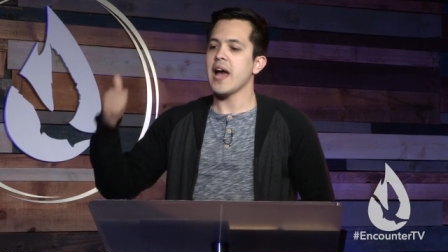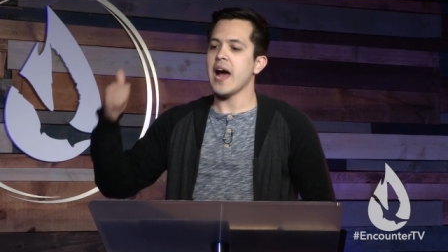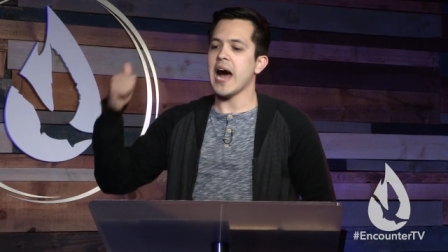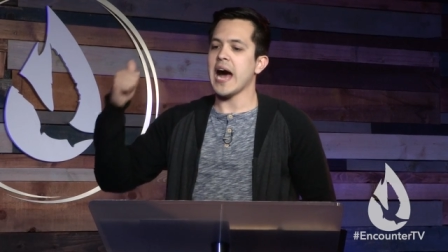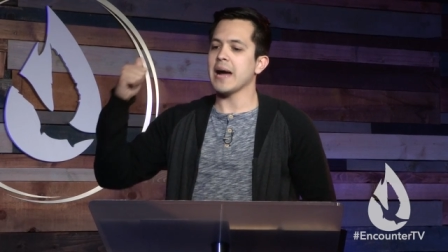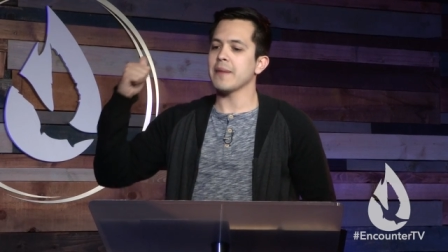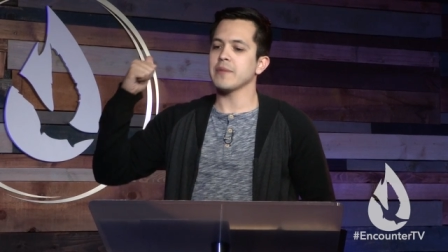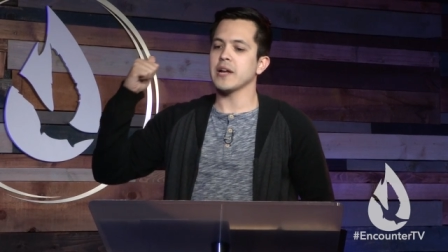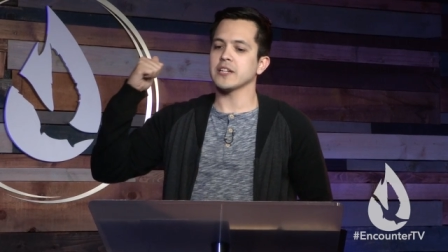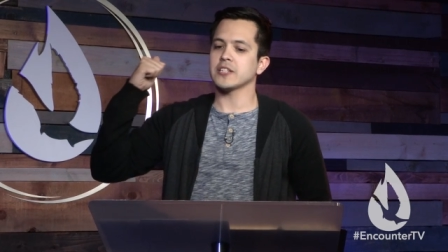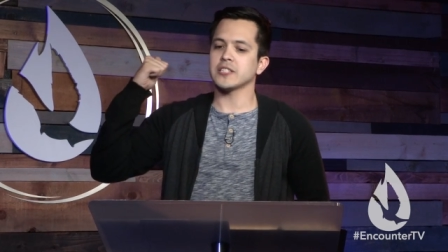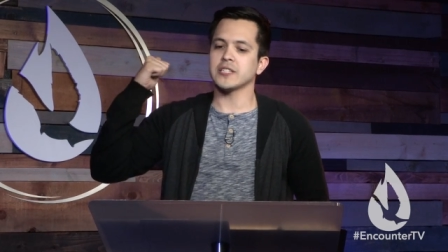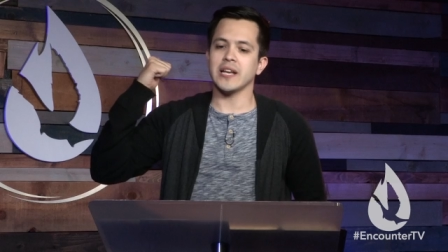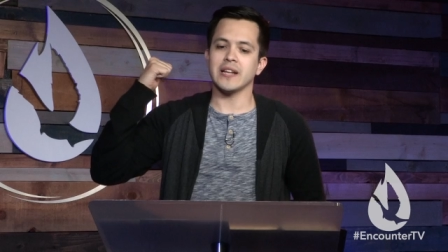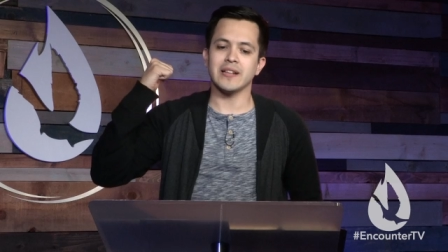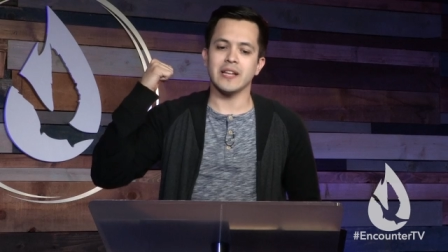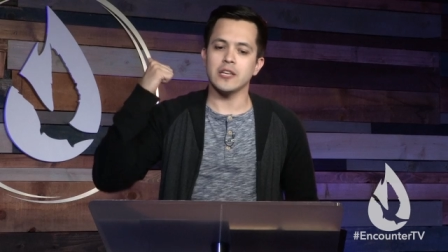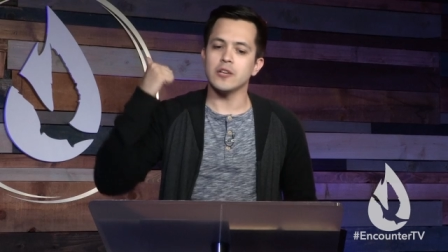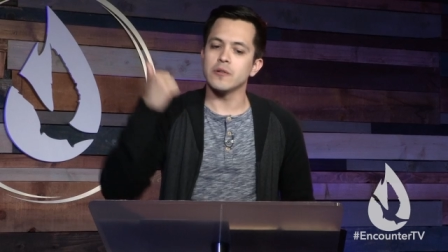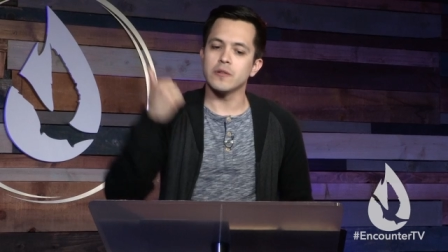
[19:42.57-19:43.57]
I'm not saying
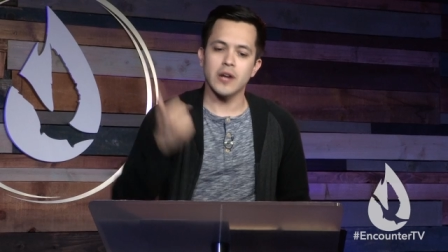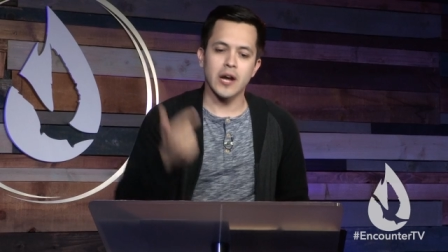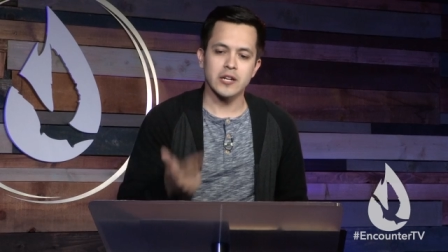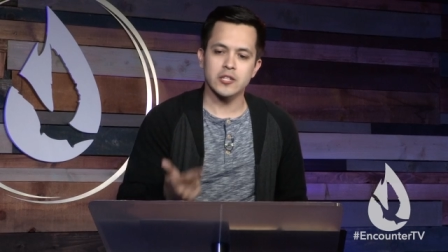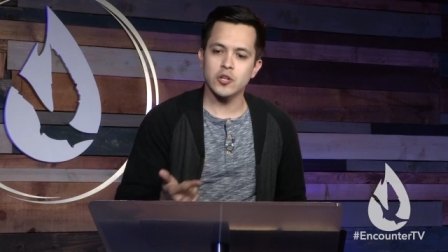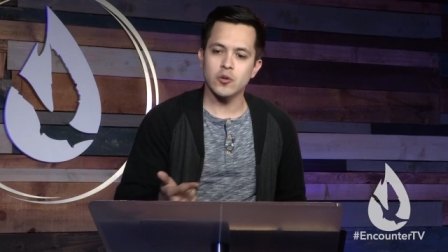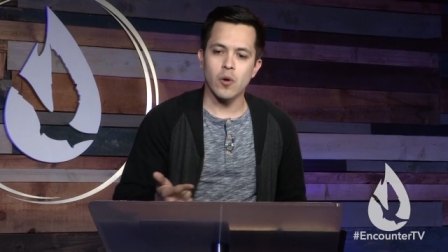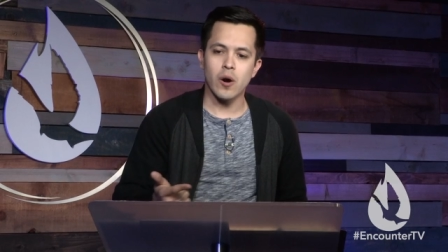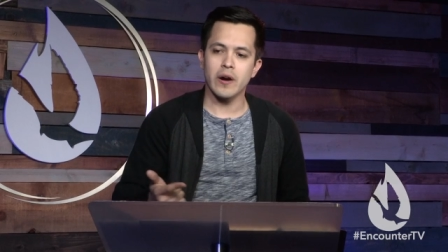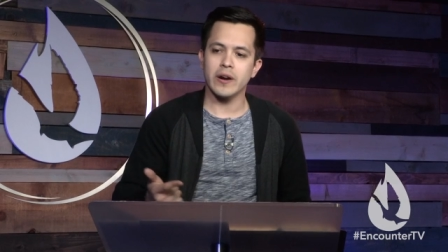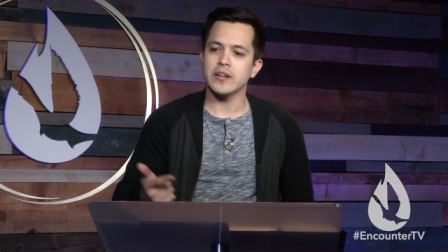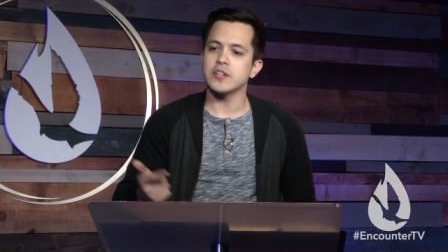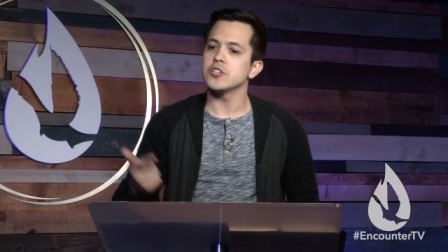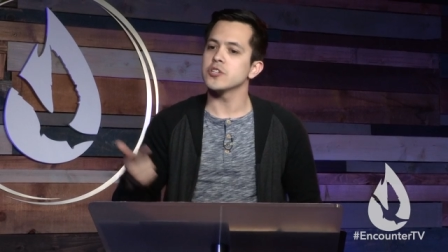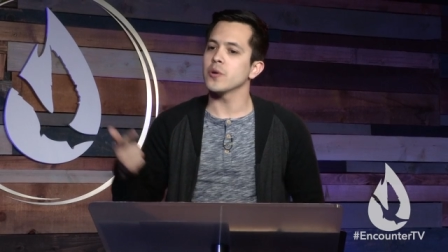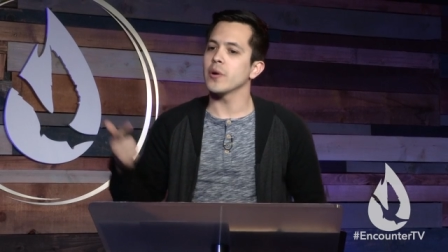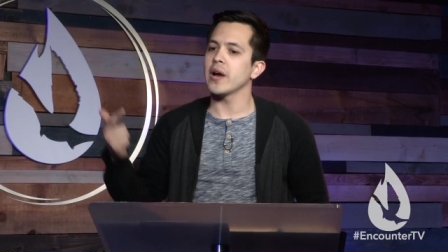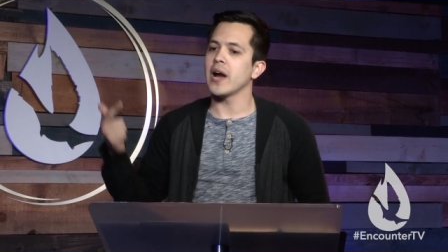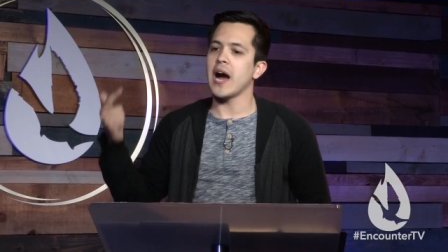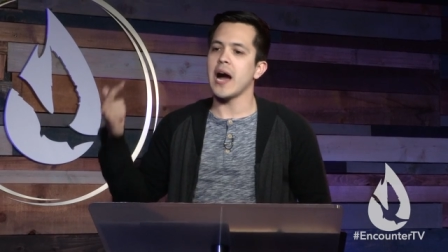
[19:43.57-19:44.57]
that you're not to walk in
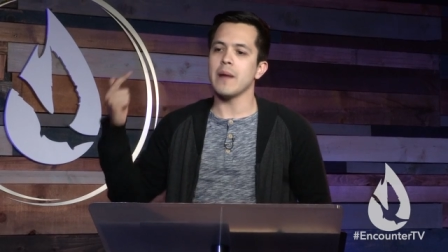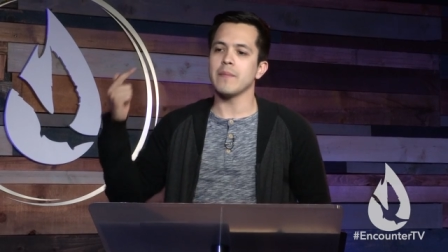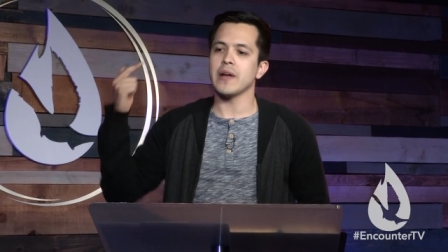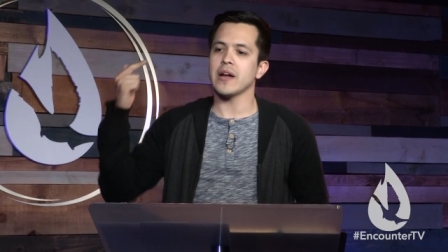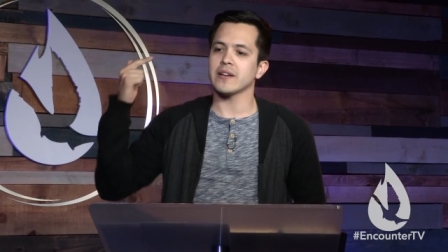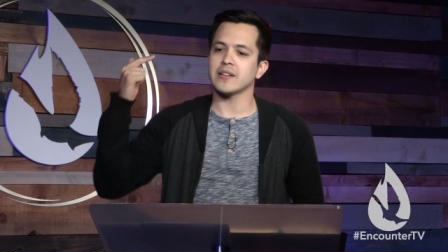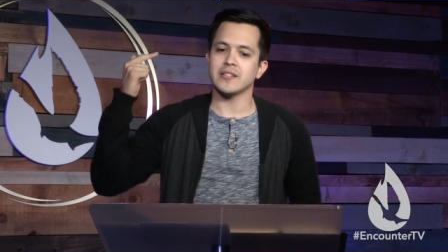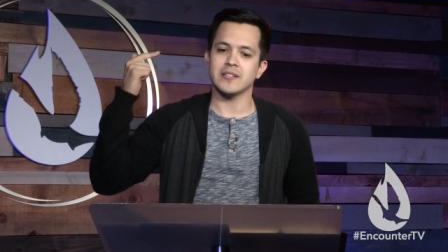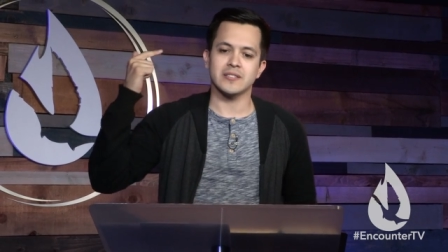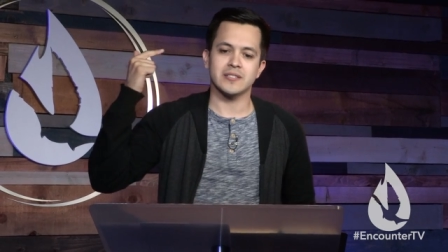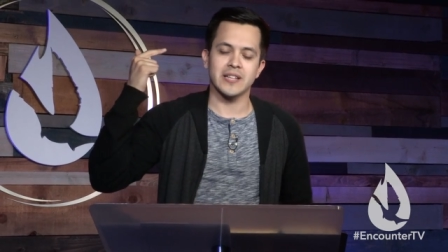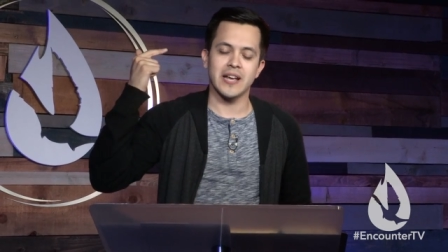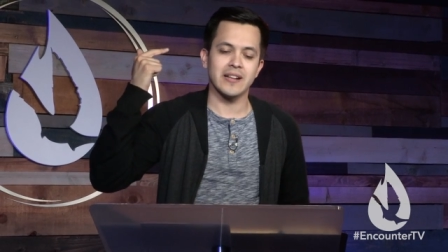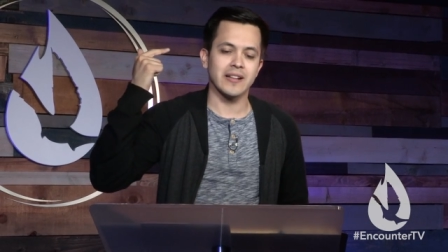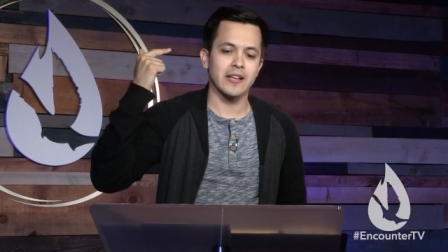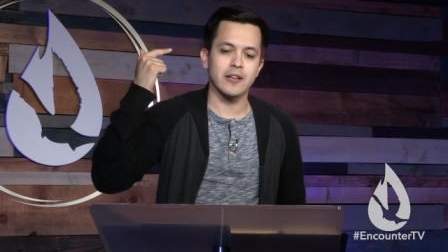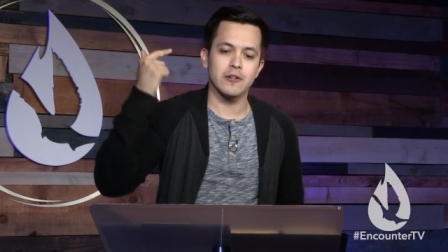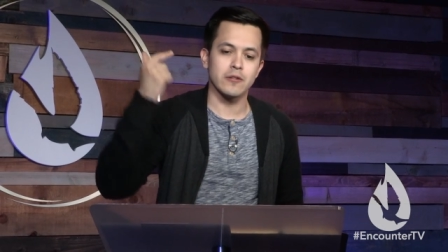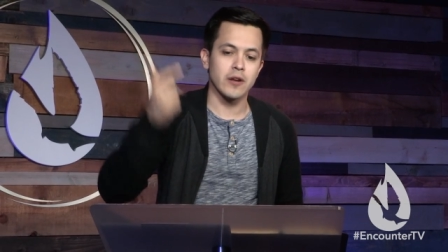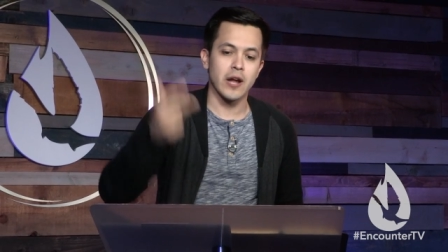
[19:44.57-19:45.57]
joy. I'm not to, saying
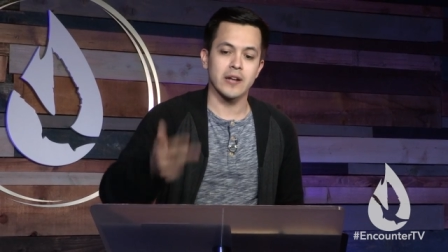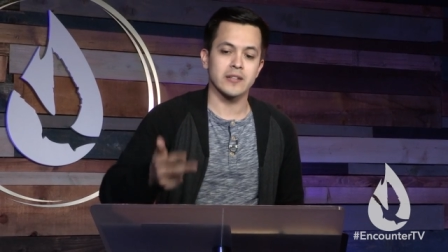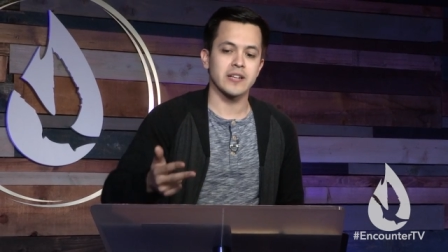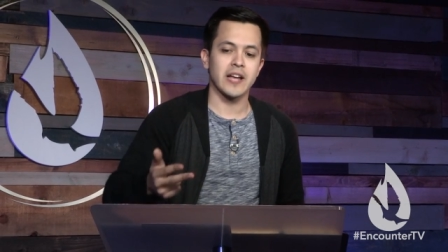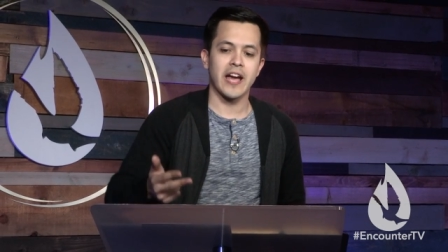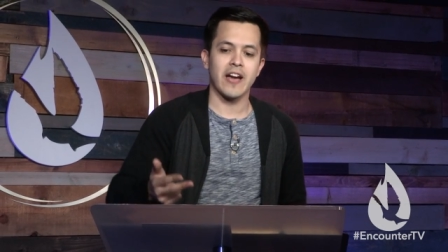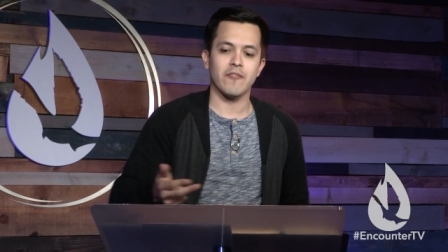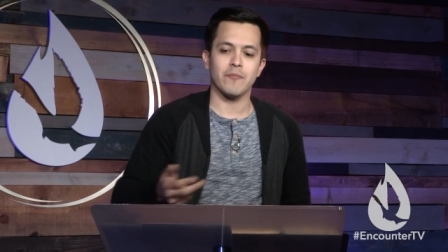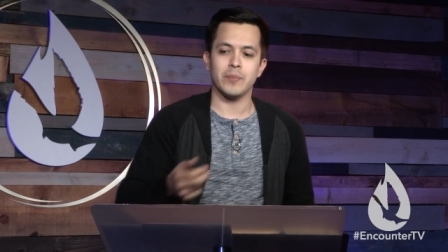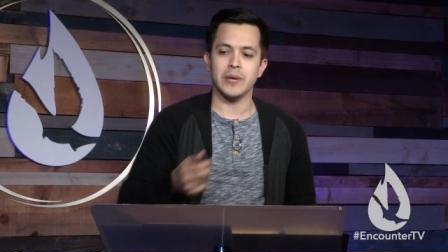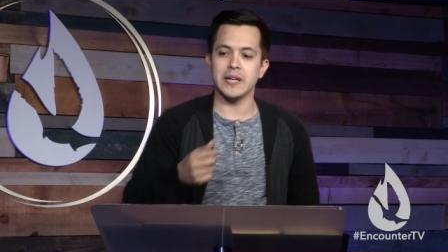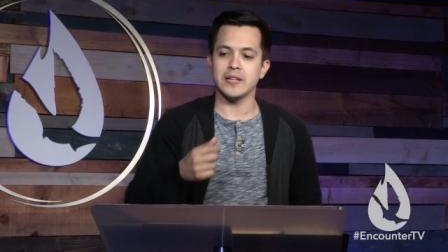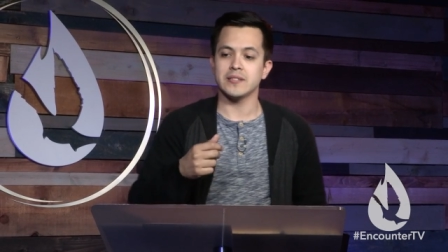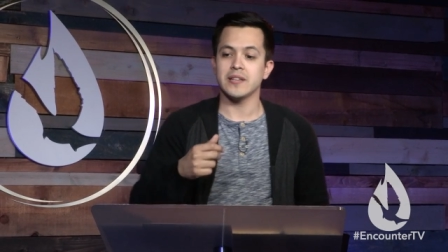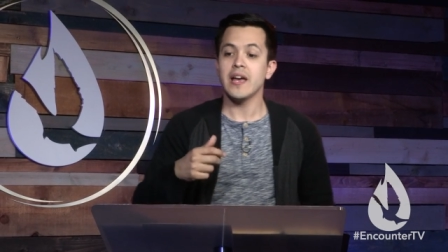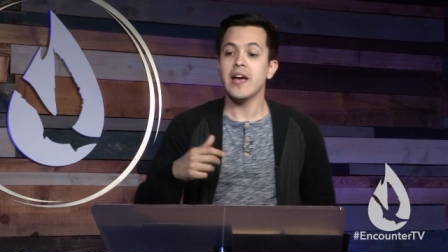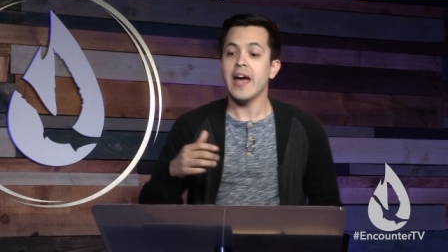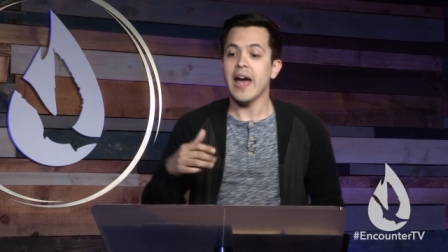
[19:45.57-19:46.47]
that you're not to have peace.